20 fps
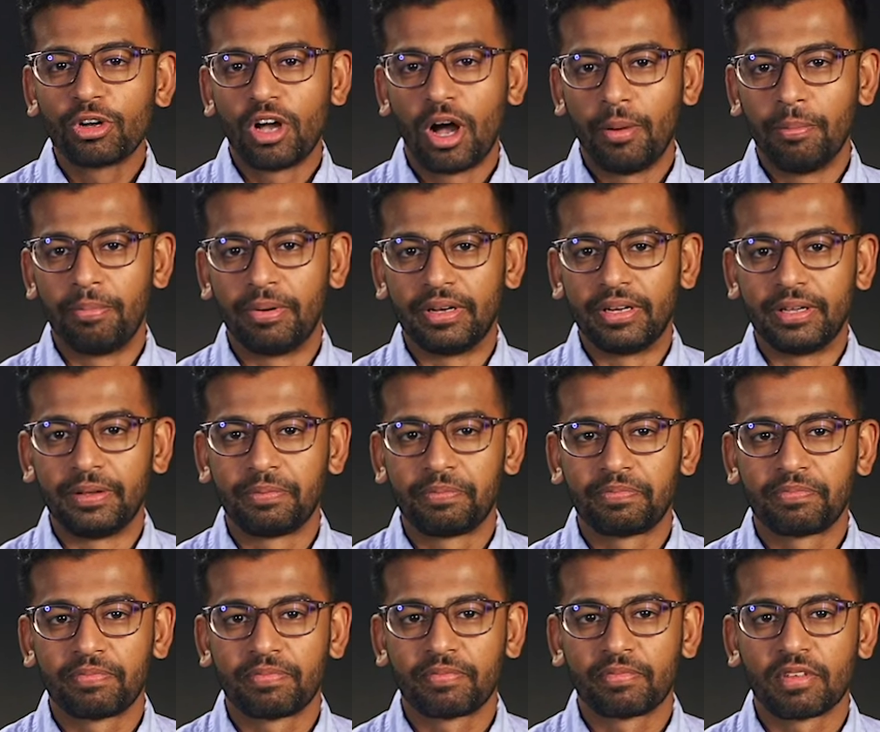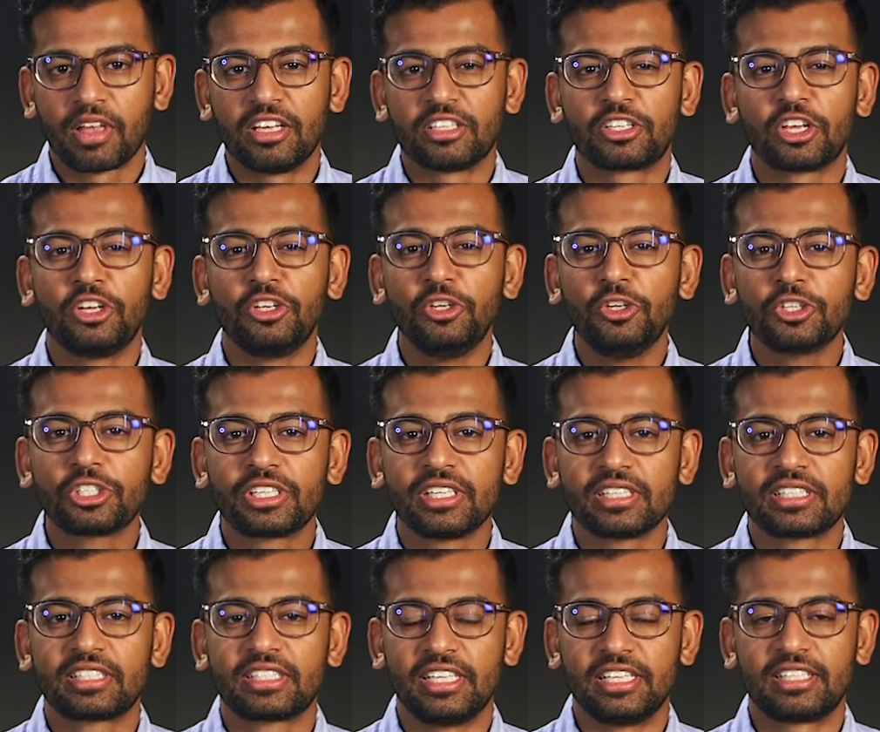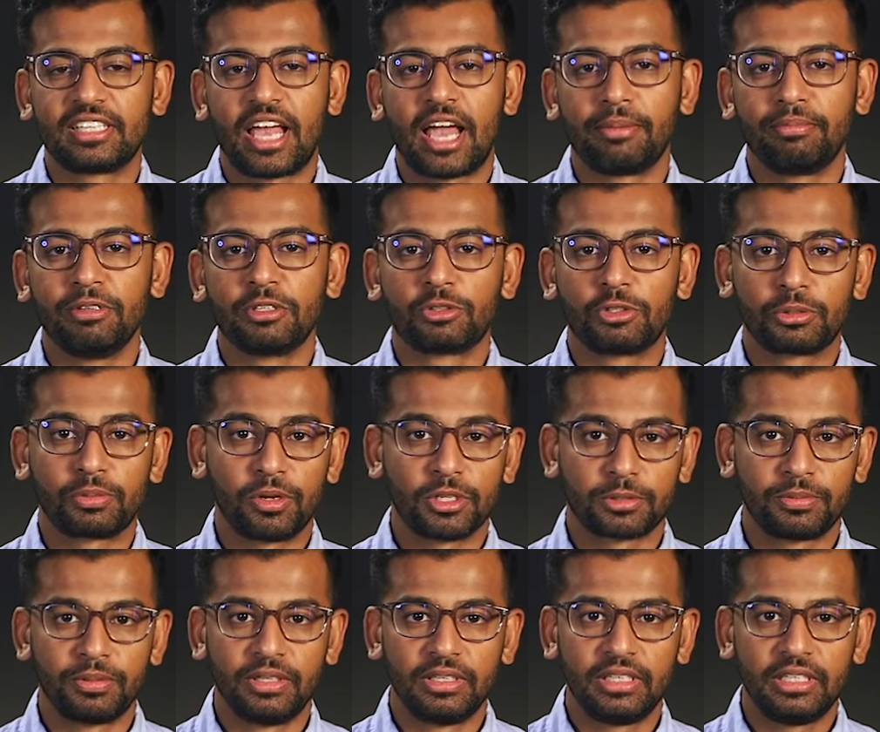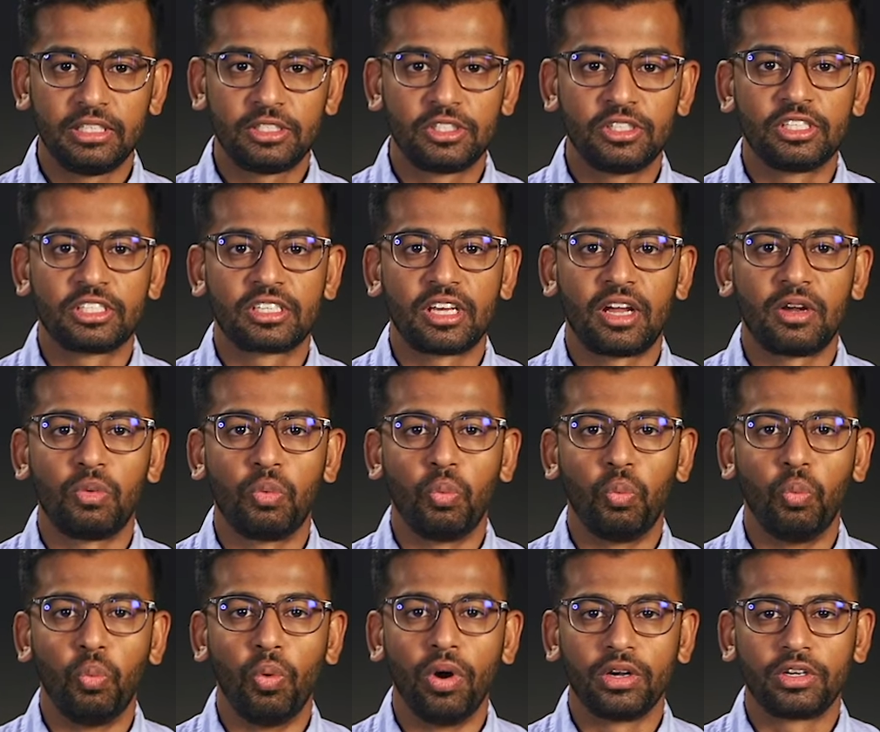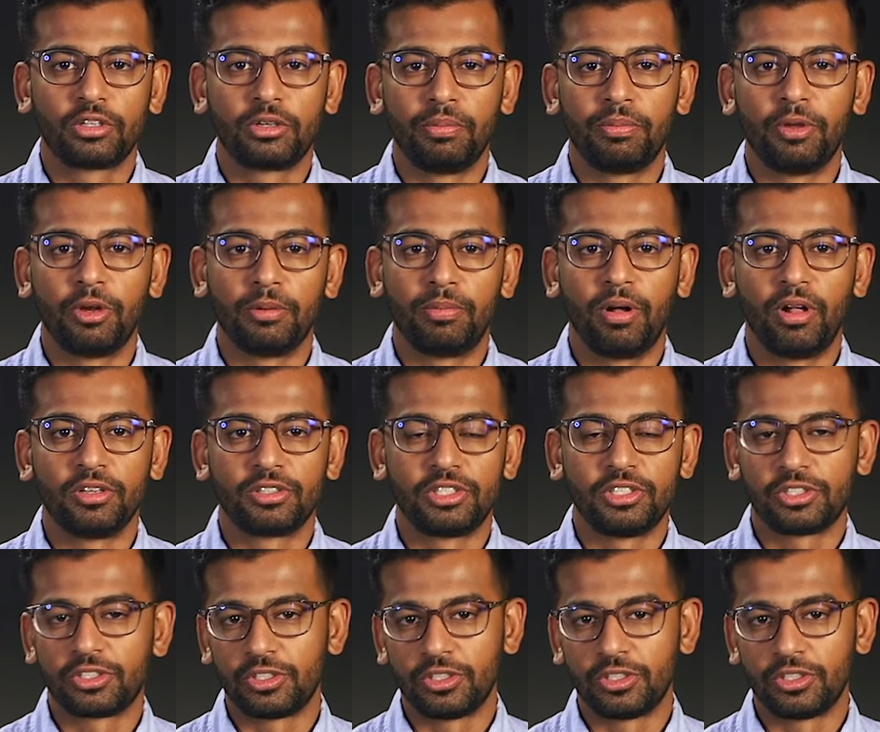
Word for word: company, it's usually a sysadmin's responsibility to decide what computer policies